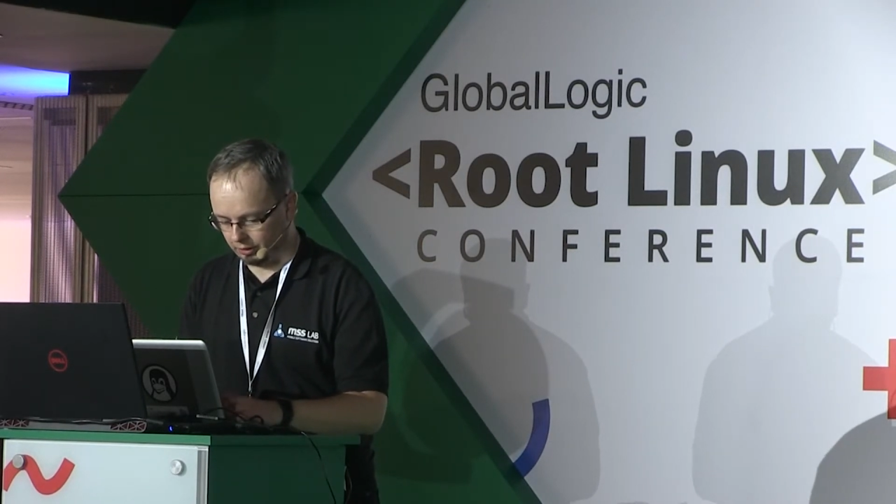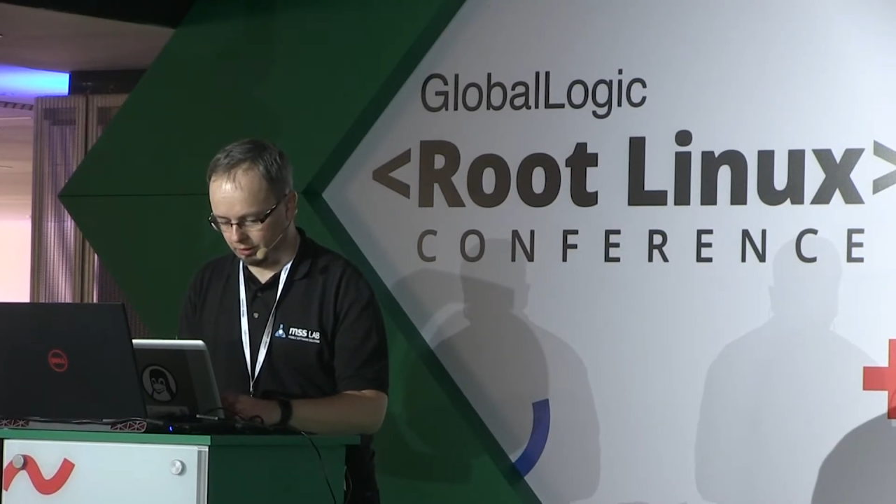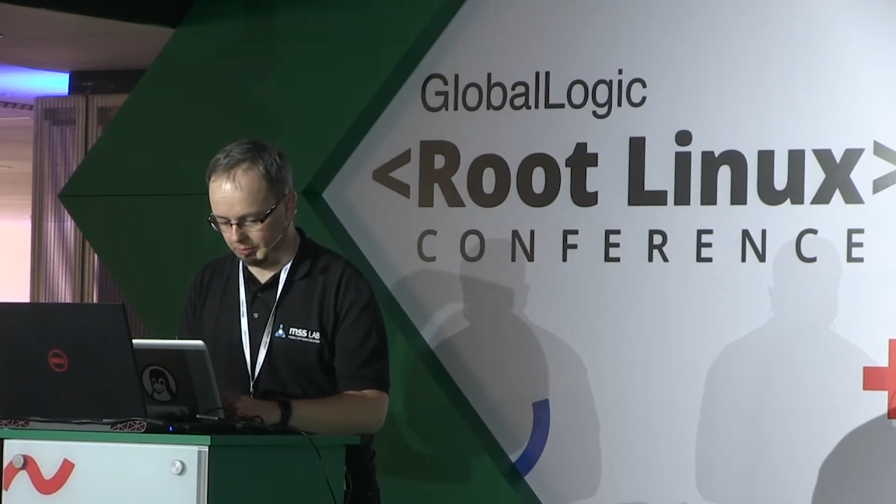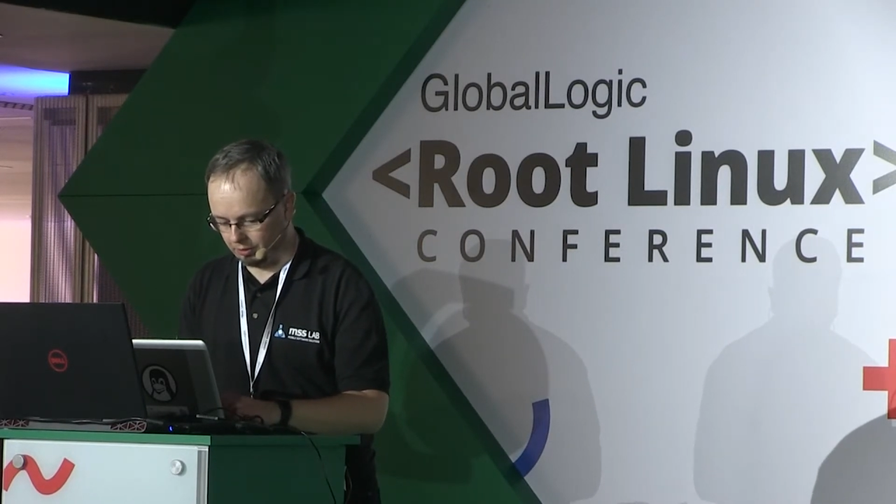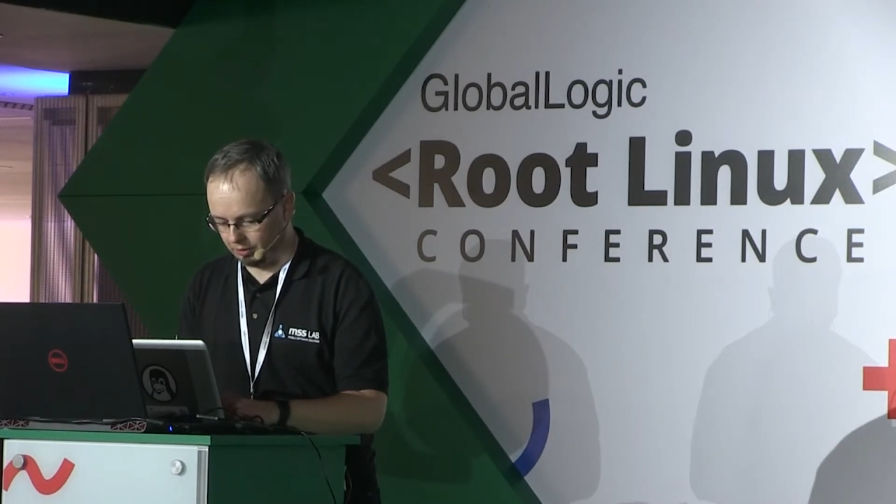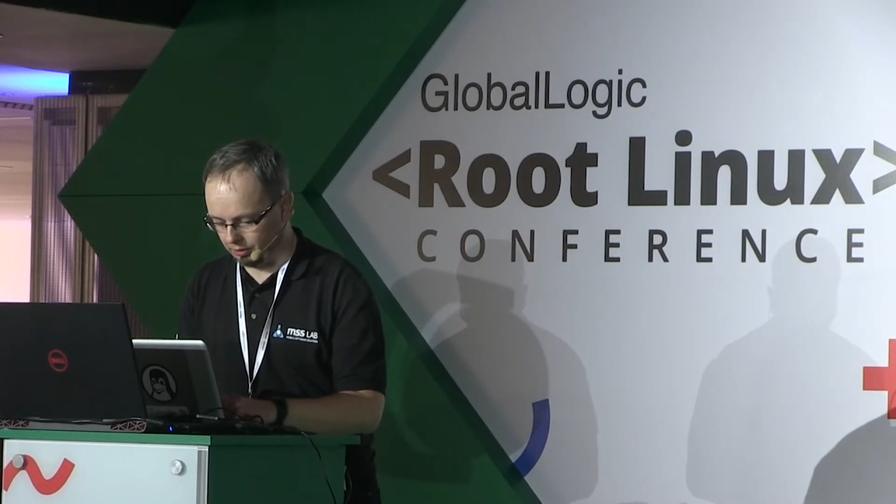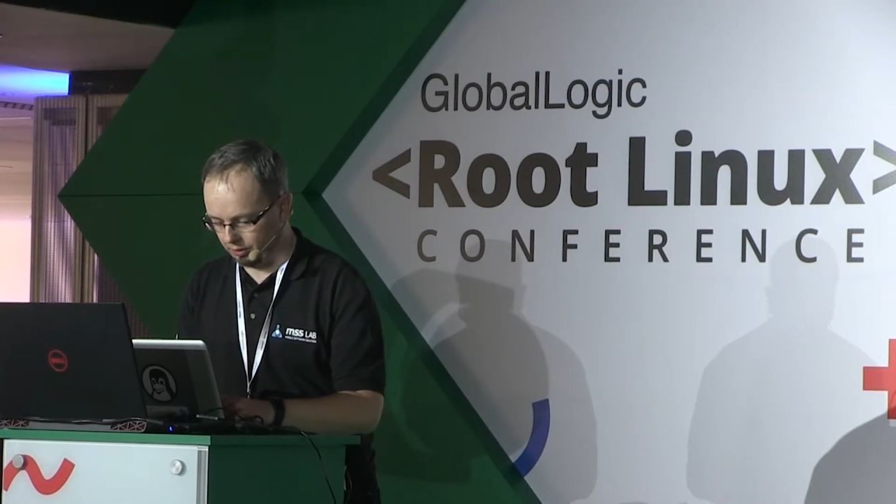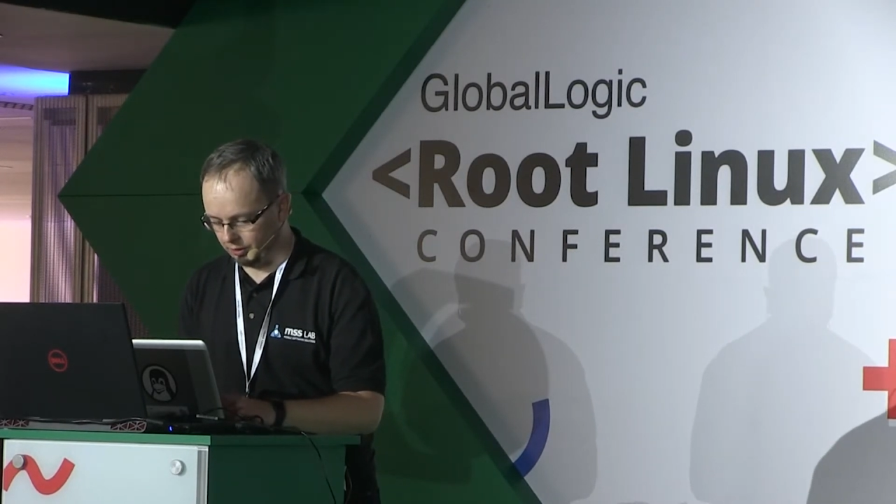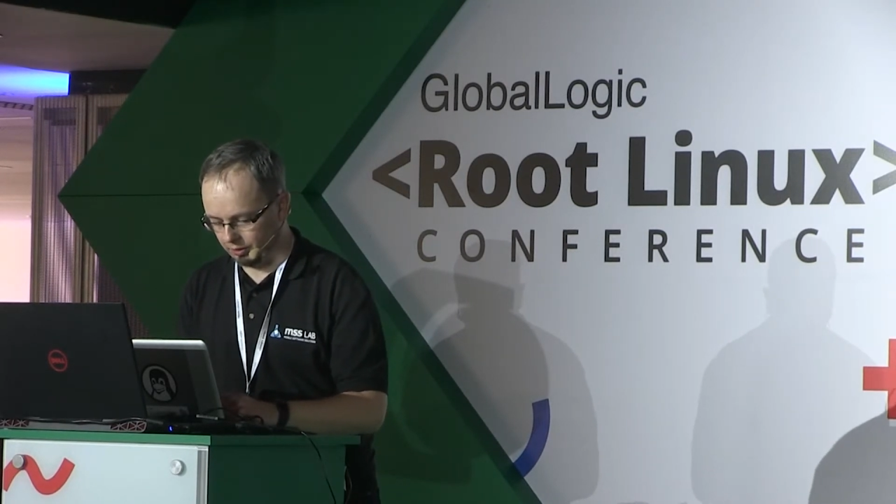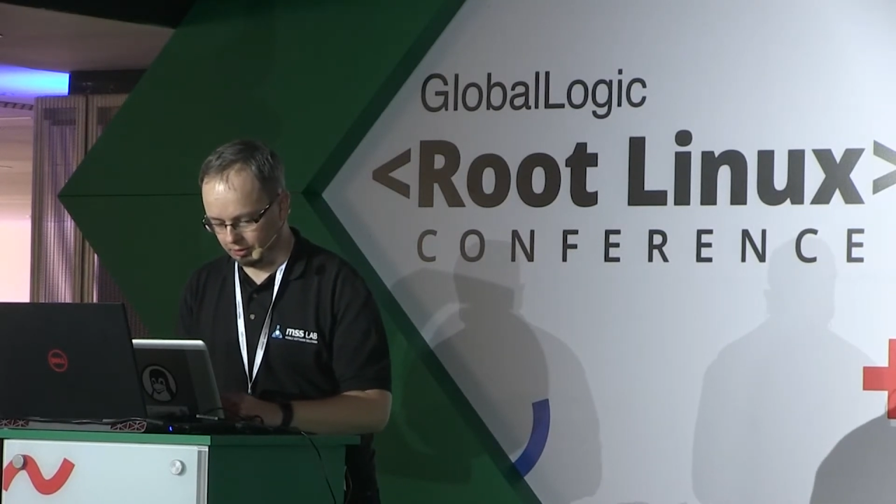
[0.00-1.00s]

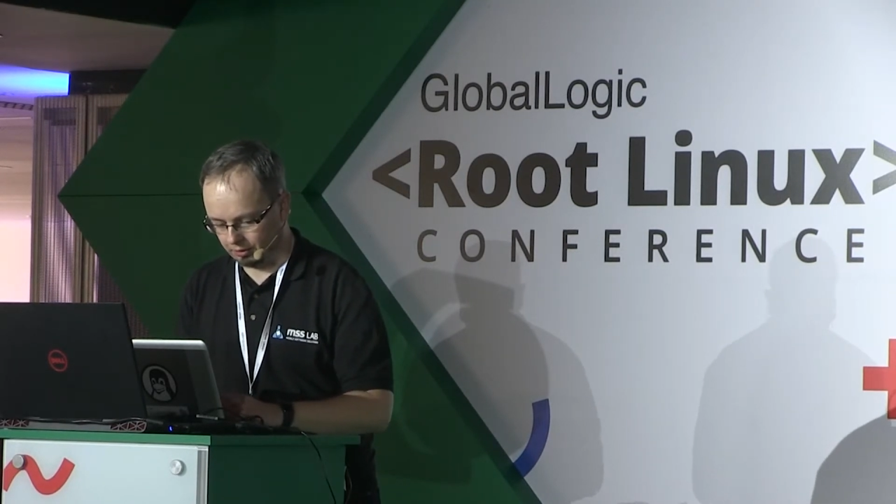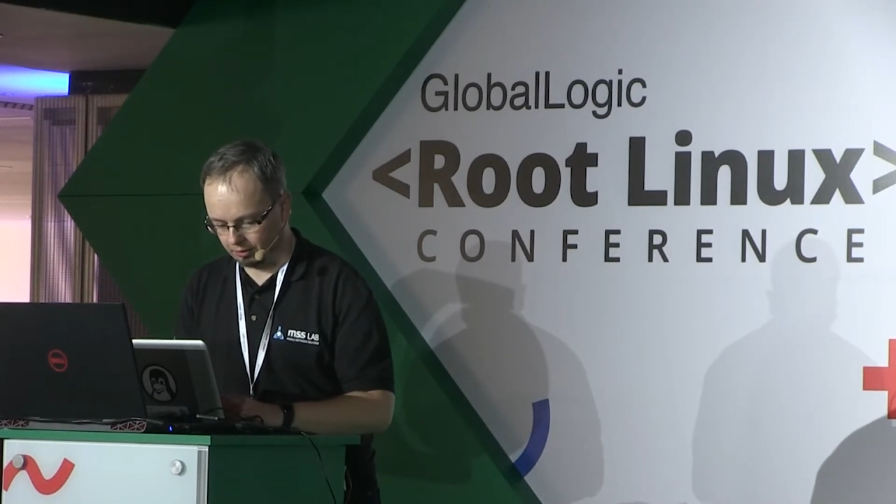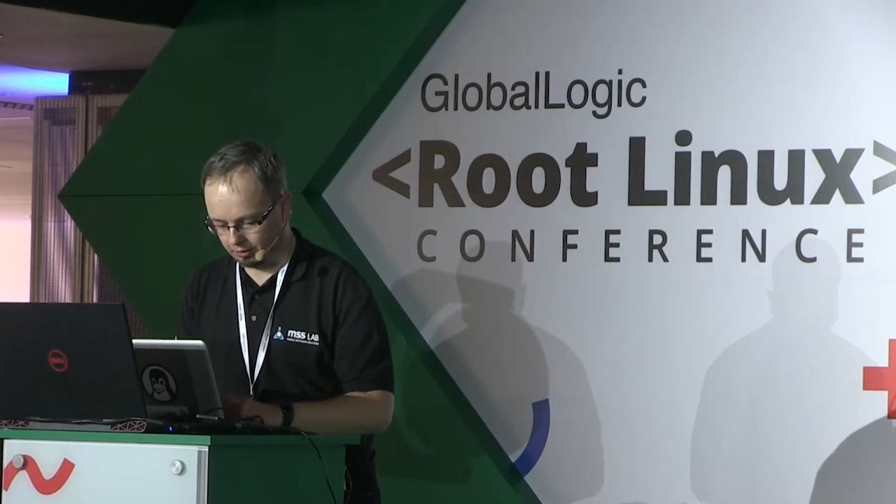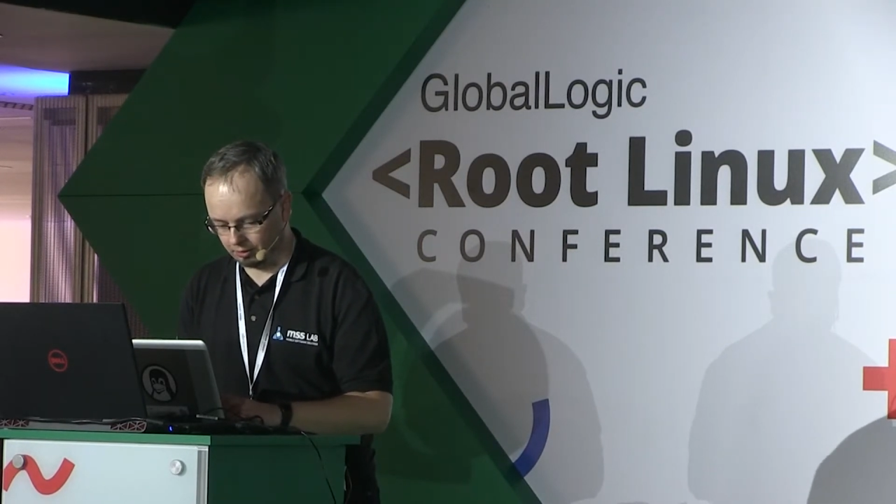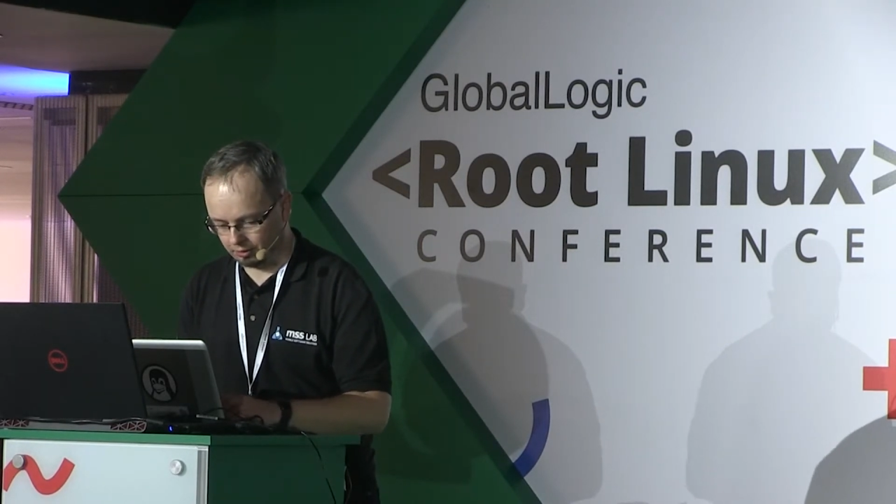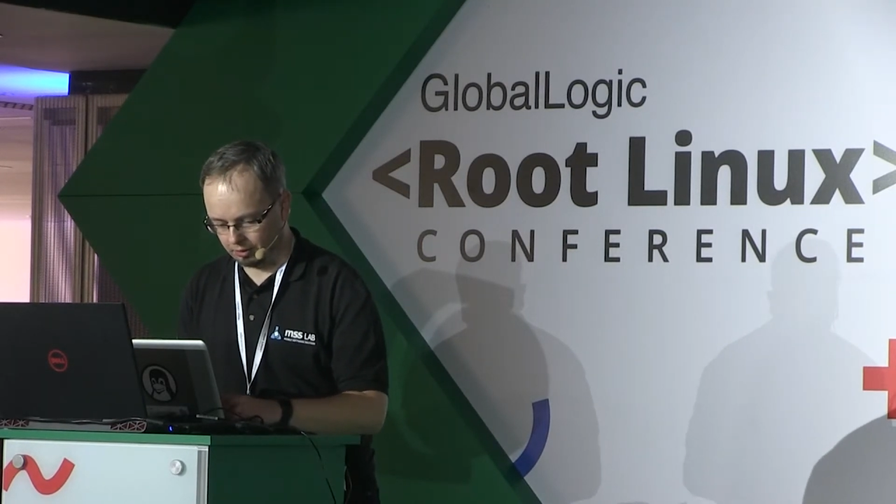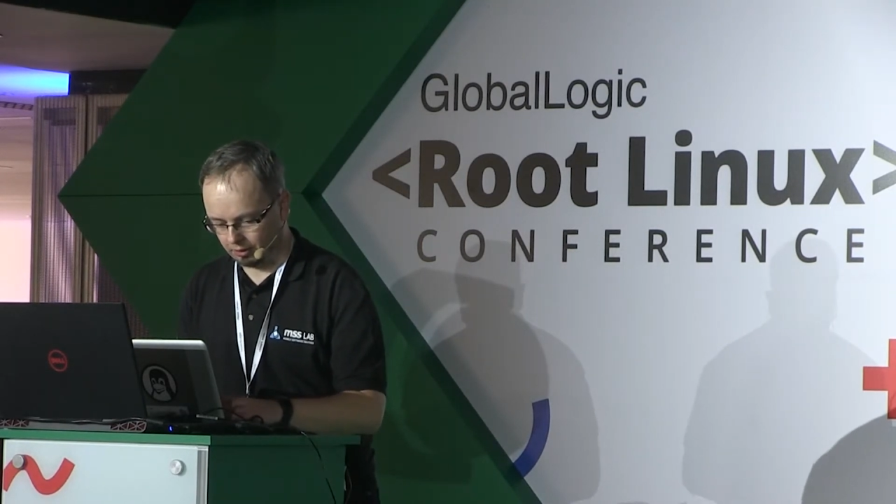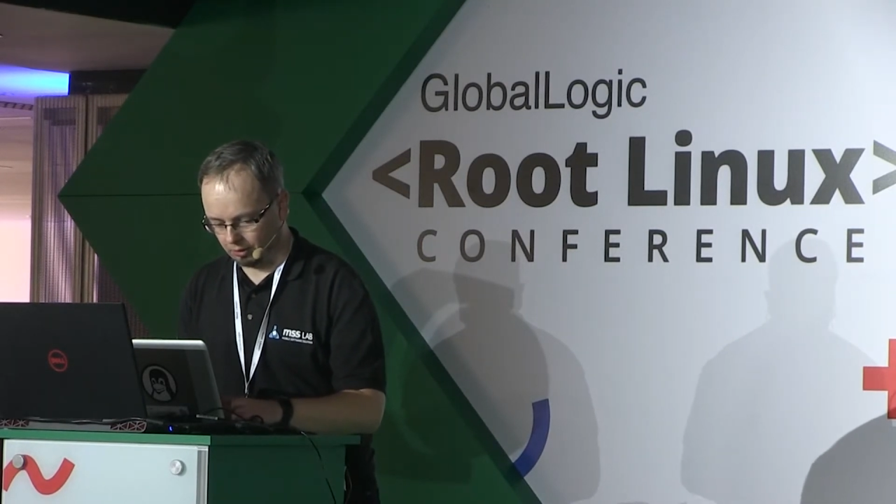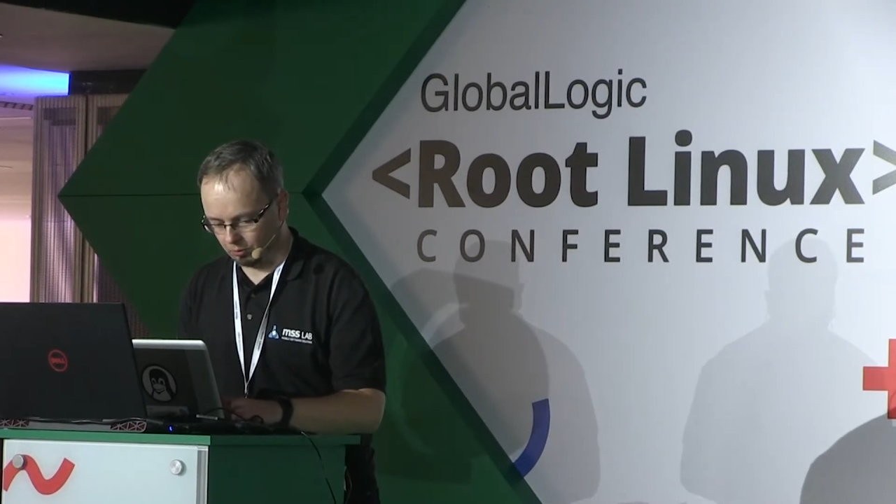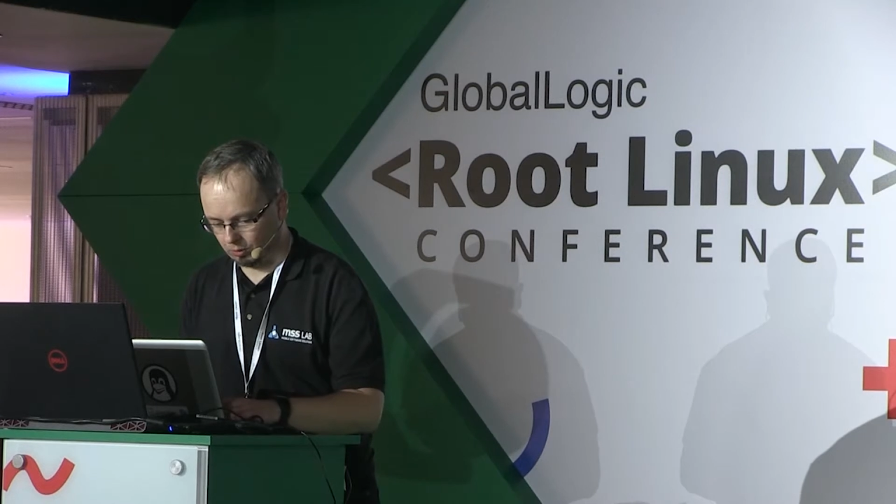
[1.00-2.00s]
ABCD
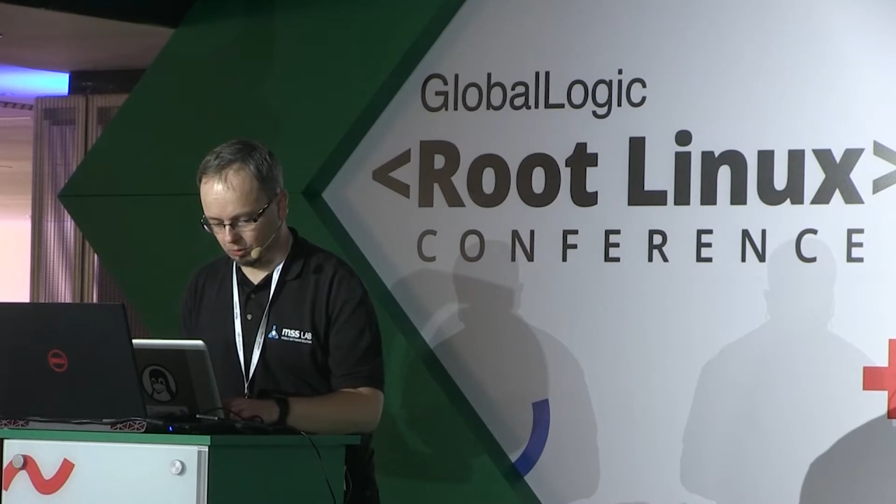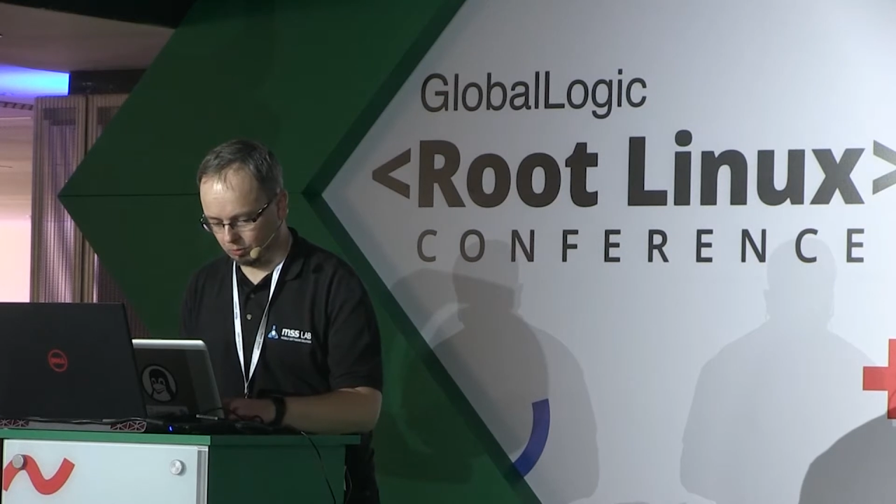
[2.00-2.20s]
1,